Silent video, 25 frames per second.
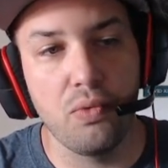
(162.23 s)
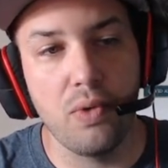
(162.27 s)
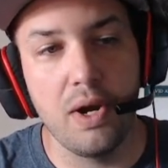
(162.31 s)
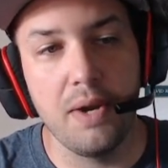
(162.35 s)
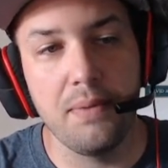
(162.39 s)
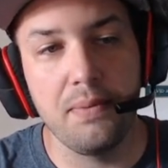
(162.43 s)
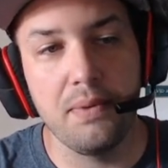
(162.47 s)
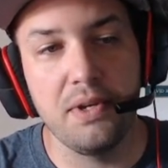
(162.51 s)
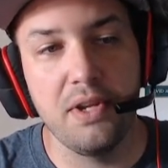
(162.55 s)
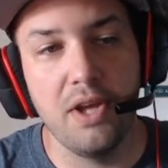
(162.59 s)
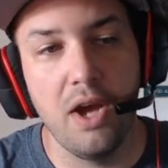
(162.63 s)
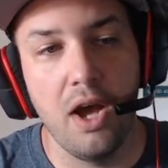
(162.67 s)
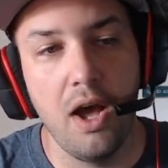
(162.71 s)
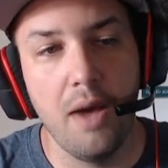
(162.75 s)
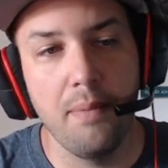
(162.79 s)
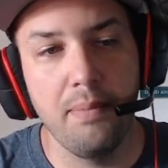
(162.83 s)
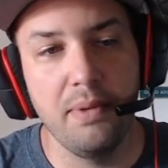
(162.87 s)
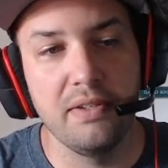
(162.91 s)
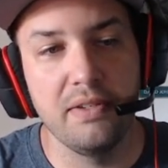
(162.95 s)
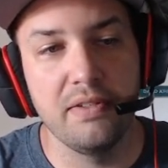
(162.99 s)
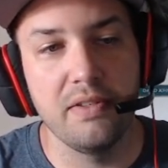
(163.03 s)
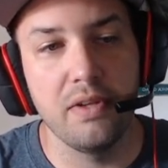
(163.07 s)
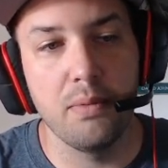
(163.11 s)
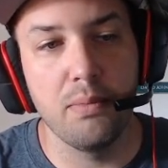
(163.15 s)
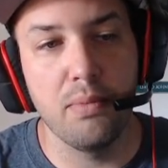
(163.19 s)
Right at the top
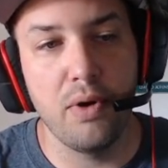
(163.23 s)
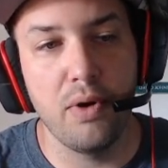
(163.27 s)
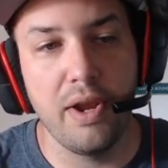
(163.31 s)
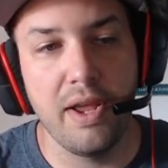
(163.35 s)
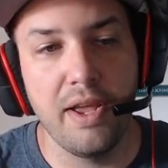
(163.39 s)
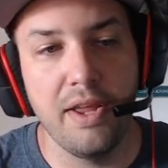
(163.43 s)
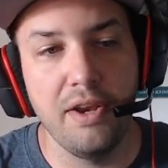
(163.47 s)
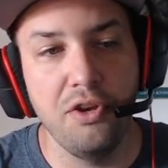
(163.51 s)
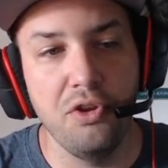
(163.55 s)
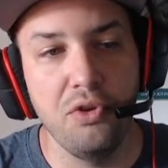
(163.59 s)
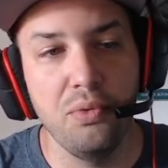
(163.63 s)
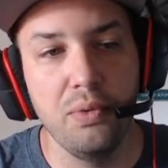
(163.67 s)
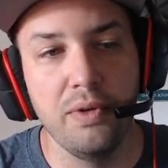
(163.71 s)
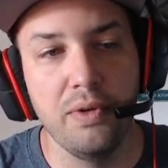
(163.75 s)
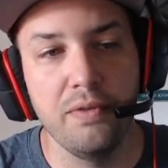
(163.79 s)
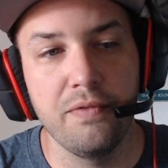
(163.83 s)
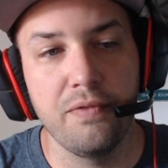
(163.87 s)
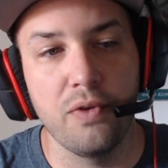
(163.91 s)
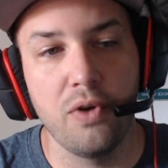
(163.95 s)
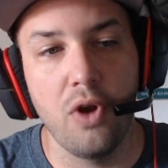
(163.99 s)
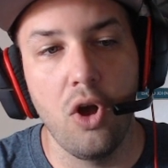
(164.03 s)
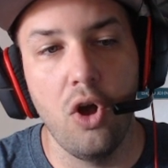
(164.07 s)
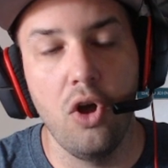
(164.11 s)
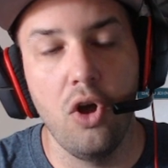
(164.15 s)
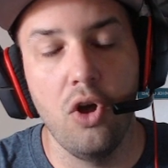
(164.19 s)
is their brand new one
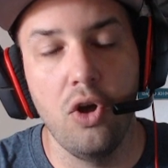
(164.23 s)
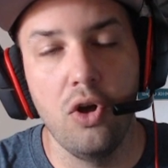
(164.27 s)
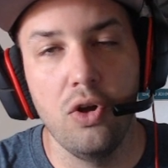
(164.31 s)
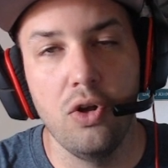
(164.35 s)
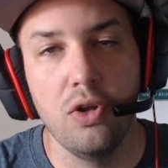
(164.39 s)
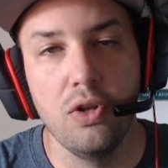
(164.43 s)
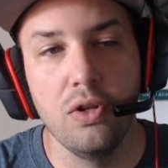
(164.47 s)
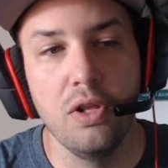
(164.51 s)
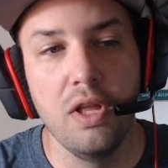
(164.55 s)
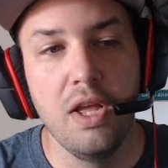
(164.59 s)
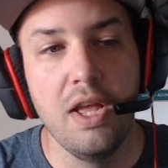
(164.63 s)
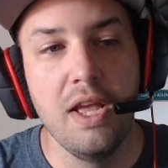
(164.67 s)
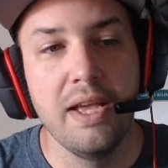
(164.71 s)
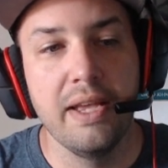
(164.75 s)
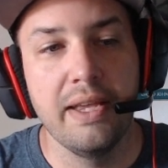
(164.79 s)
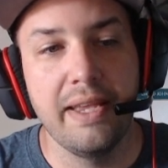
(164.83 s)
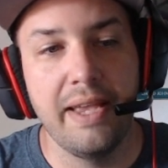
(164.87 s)
for all